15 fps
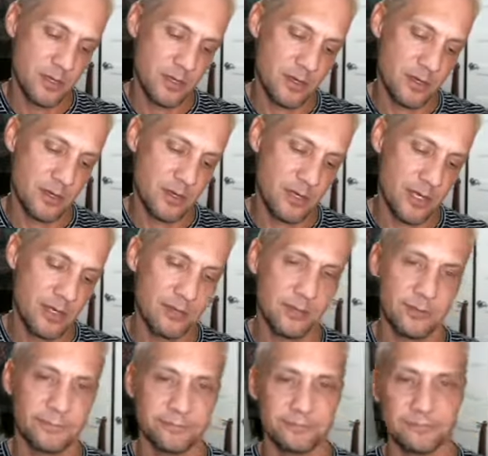All right.
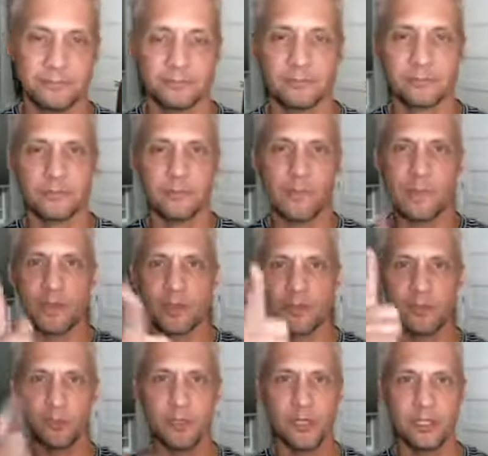
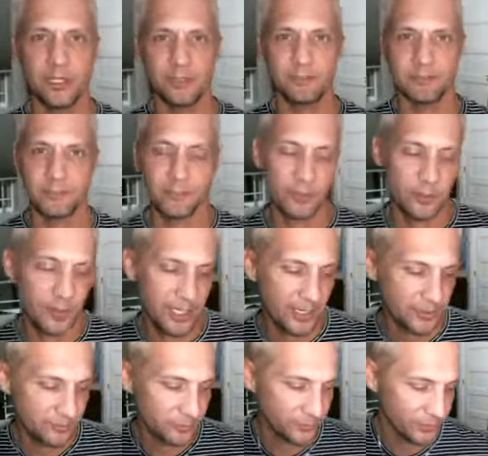Could be a hit for a
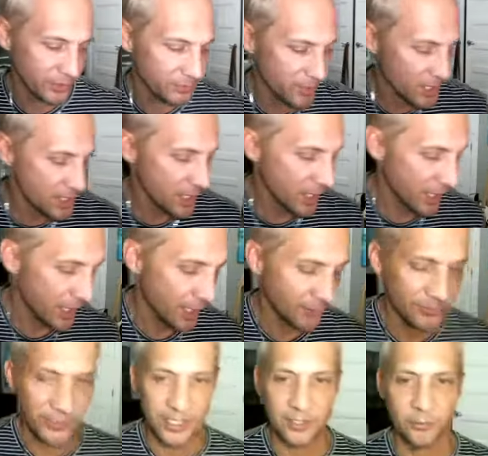band. We'll see.
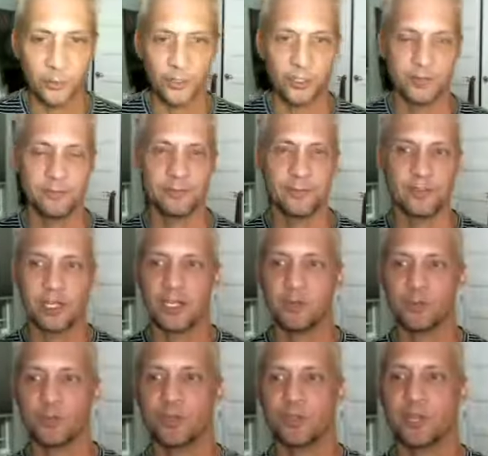Second word.
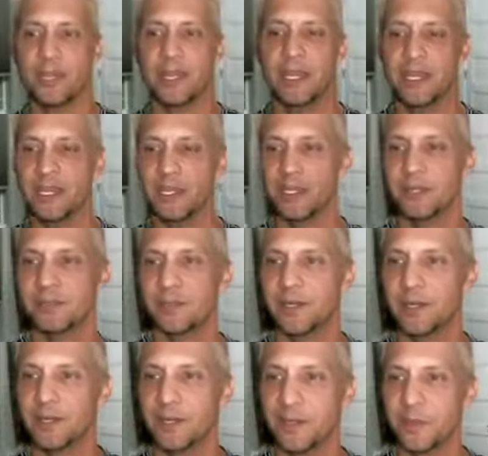And
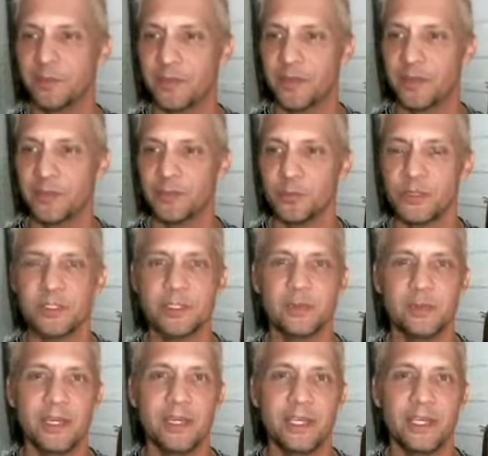this one to
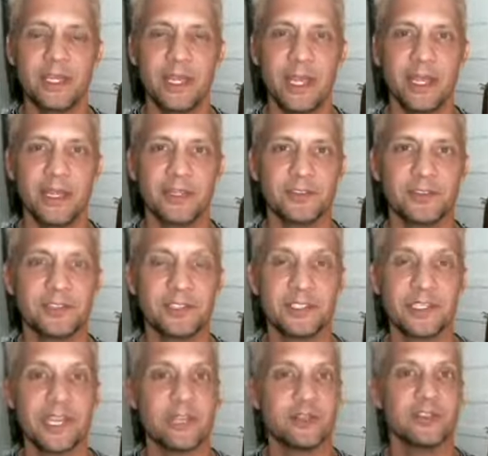me
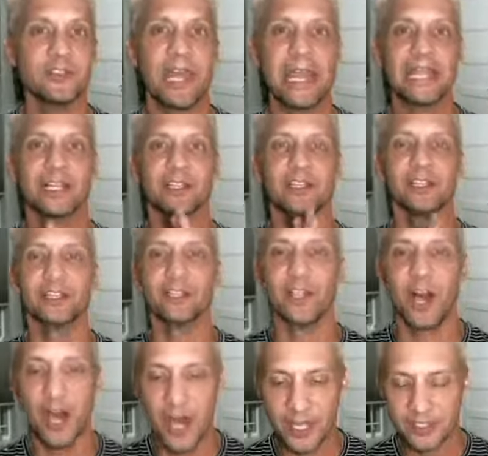carries a
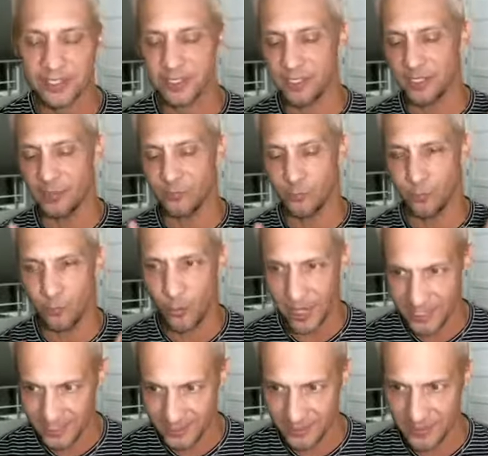lot of
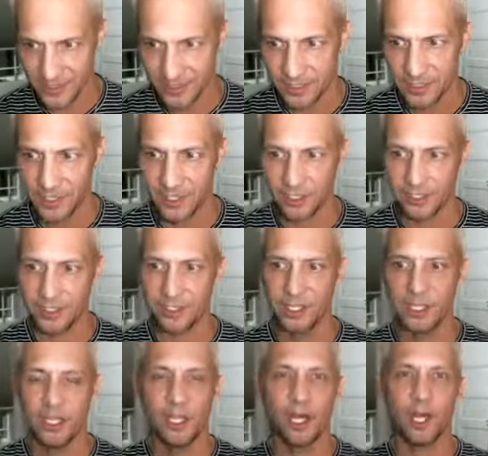weight on it.
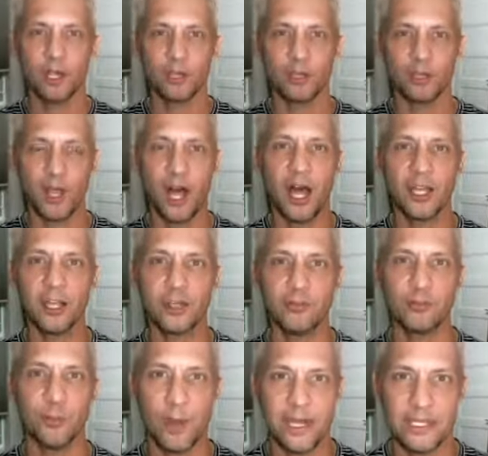A lot of
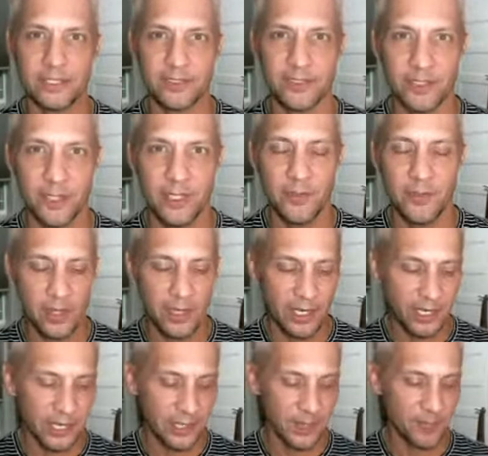weight.
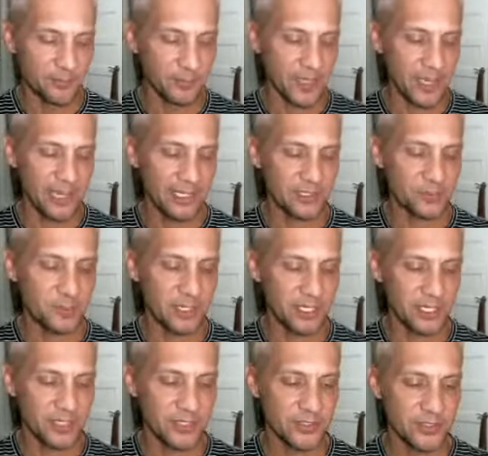And it's
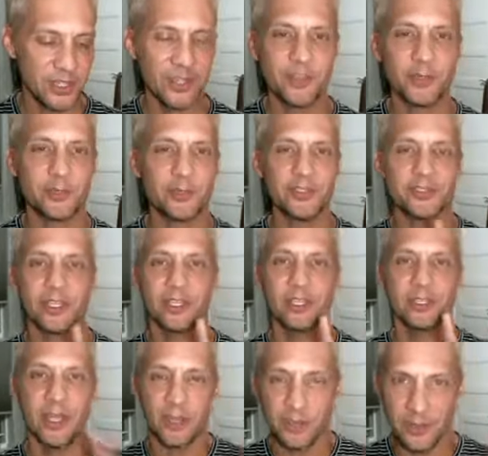because there is
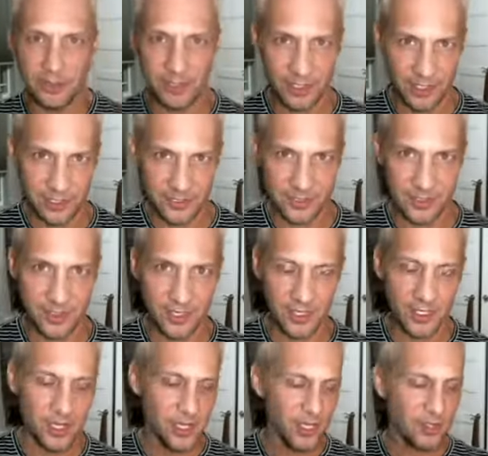nothing that I can
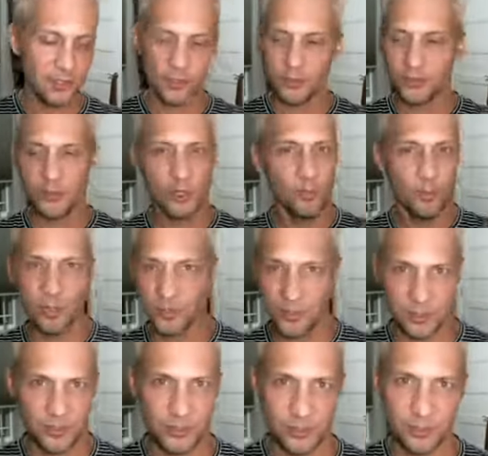say. There is no book
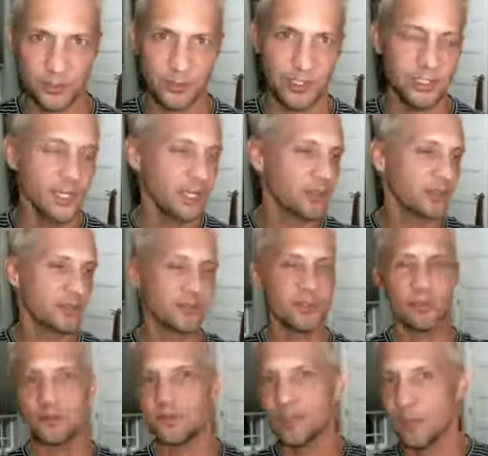that you can read. There's
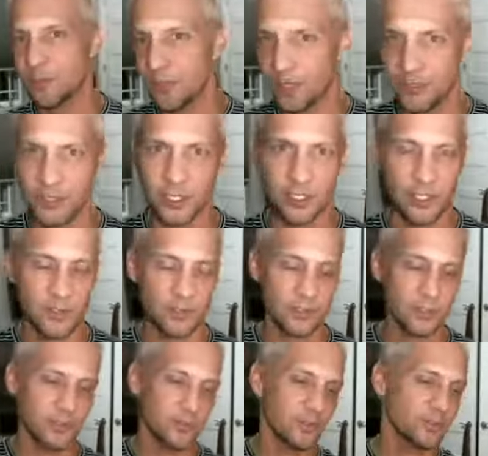no seminar you can go
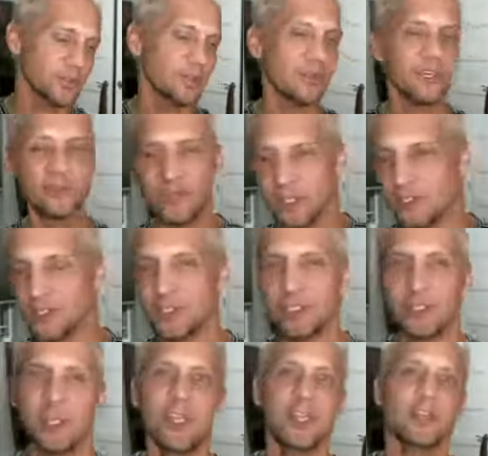to. There's no
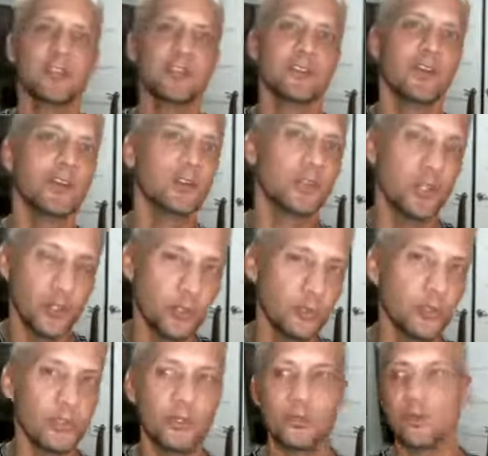convention. There's no
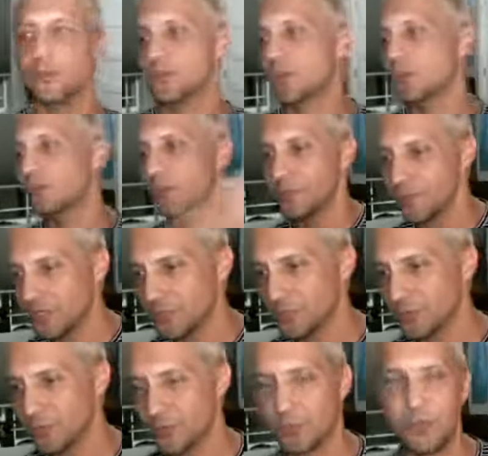guru. There's no
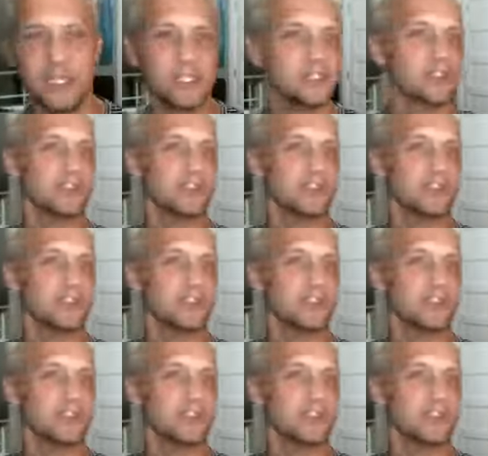motivational speech.